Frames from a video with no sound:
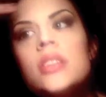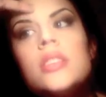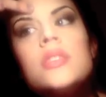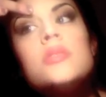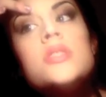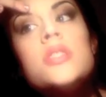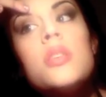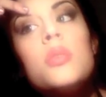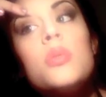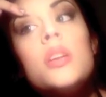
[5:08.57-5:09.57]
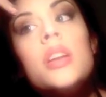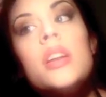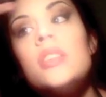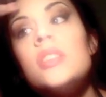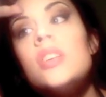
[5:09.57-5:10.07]
You don't want
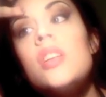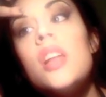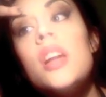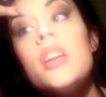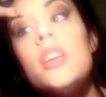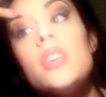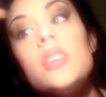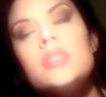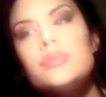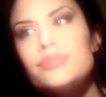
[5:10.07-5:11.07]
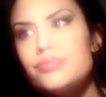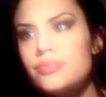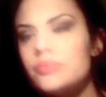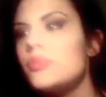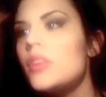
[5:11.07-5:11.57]
to look like,
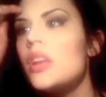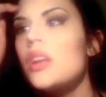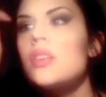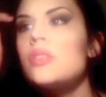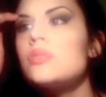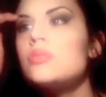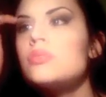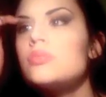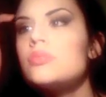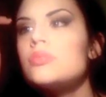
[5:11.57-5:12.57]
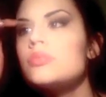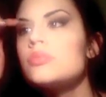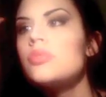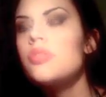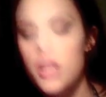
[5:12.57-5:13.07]
you know,
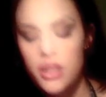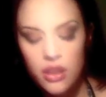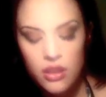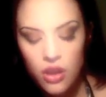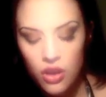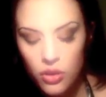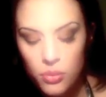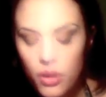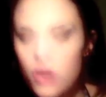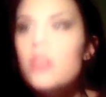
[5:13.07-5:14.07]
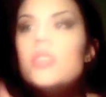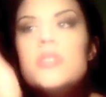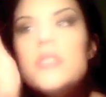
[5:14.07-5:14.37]
fucking Karl Marx.